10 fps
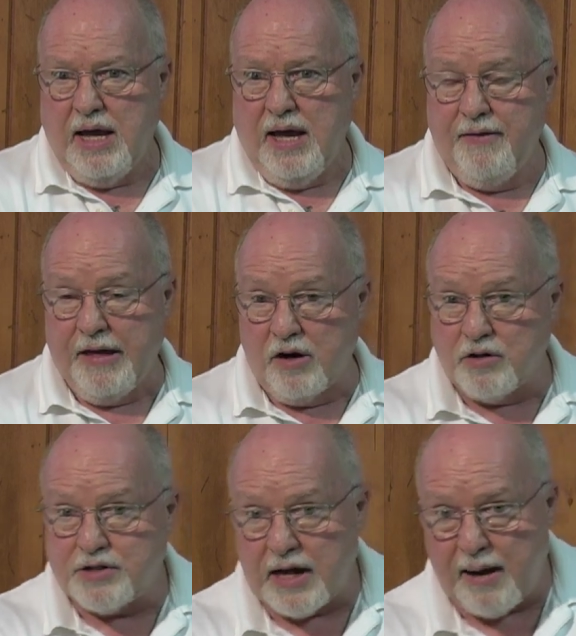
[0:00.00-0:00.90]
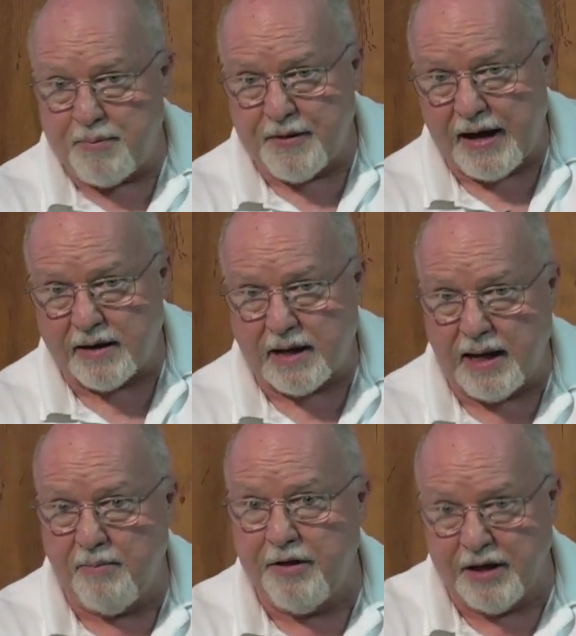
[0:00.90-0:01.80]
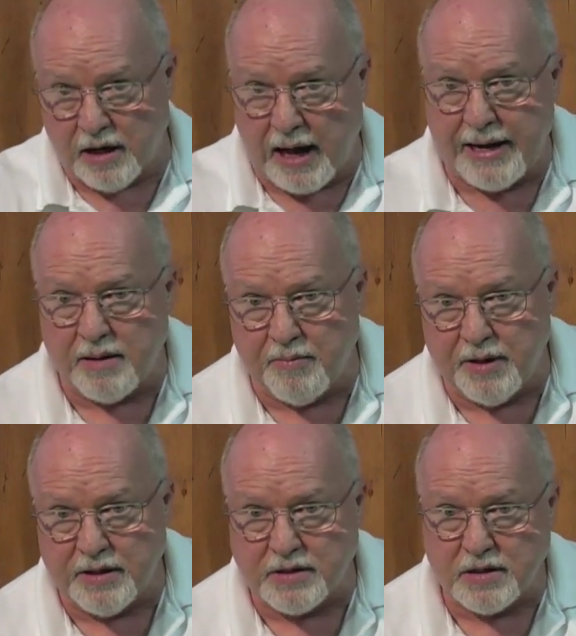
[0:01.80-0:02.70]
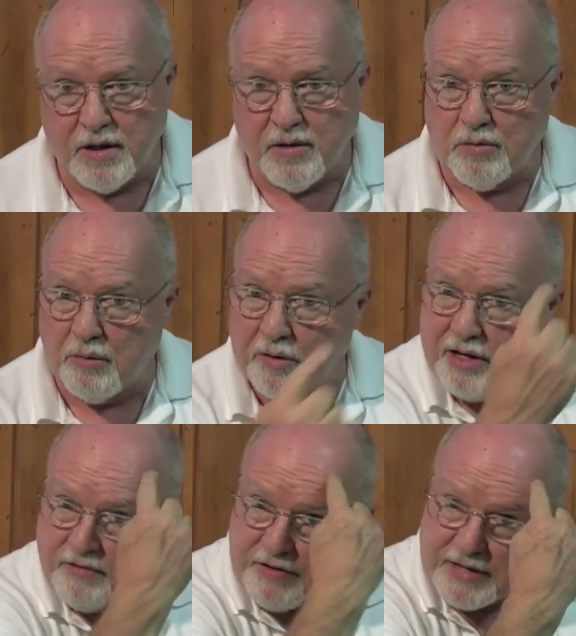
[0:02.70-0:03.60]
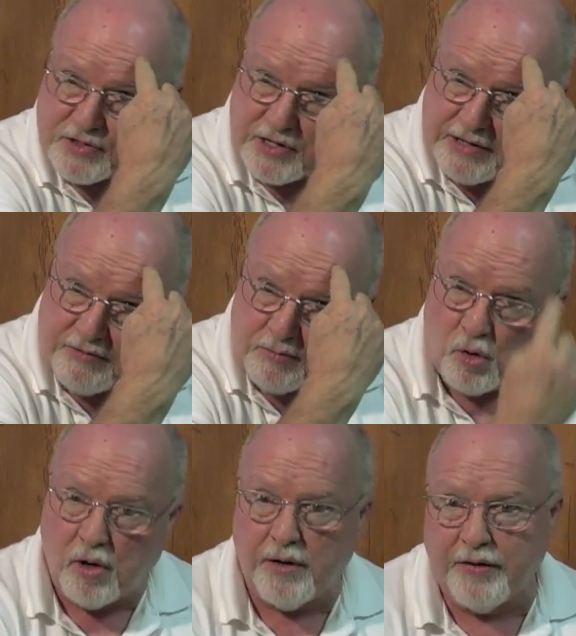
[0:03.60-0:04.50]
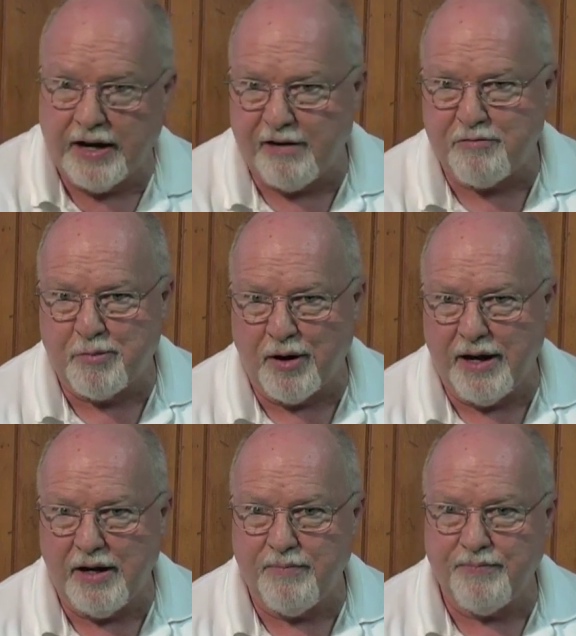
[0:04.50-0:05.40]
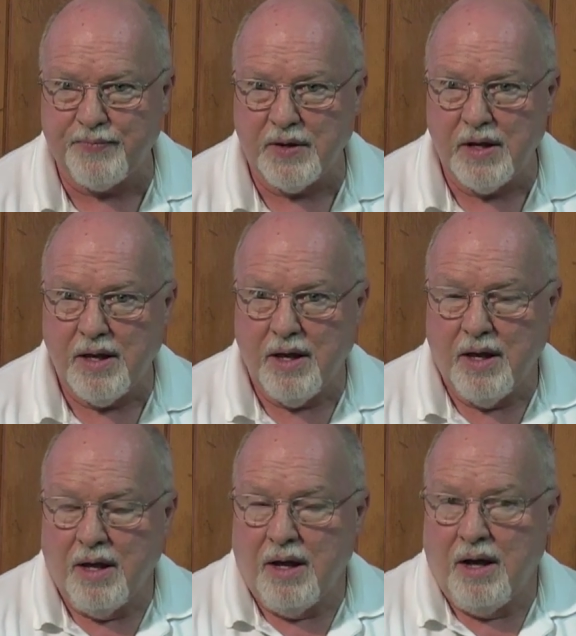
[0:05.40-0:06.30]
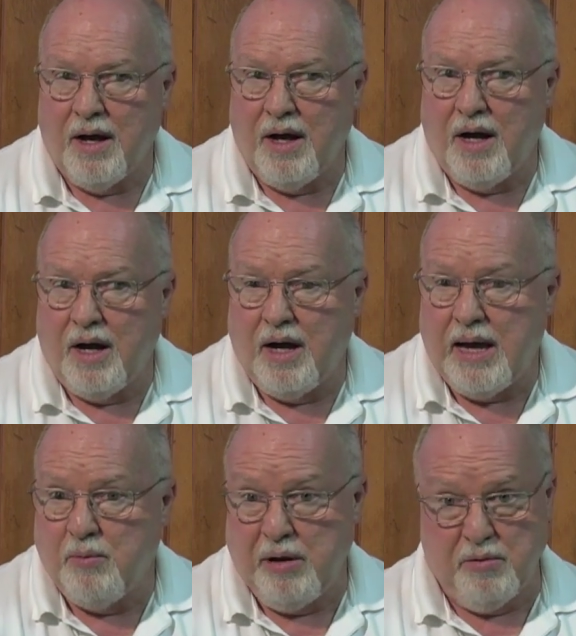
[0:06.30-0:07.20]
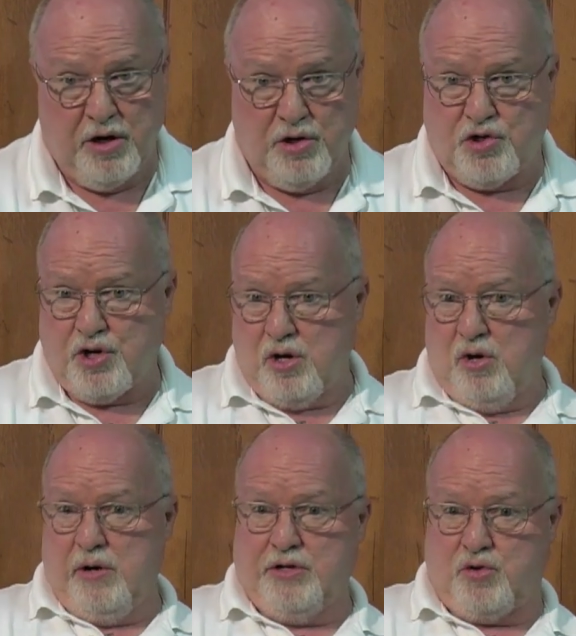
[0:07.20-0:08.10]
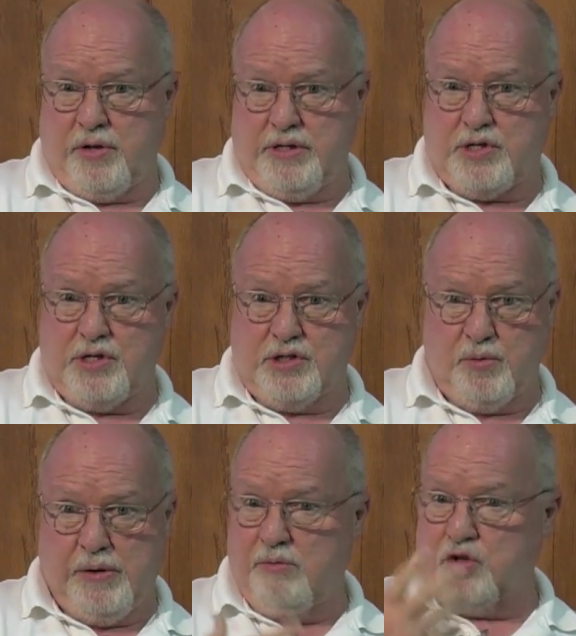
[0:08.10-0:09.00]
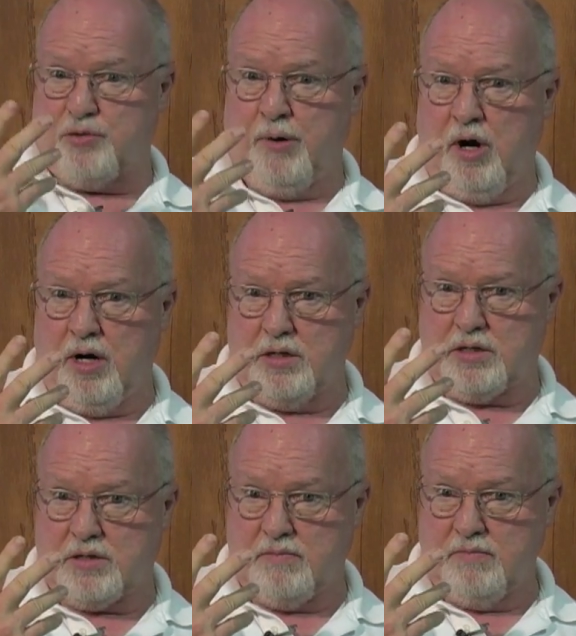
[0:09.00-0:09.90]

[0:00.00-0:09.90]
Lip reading: and then on top of that came the Enlightenment, where we invested even more in the left brain, and we wanted to show as Christians that we were smart,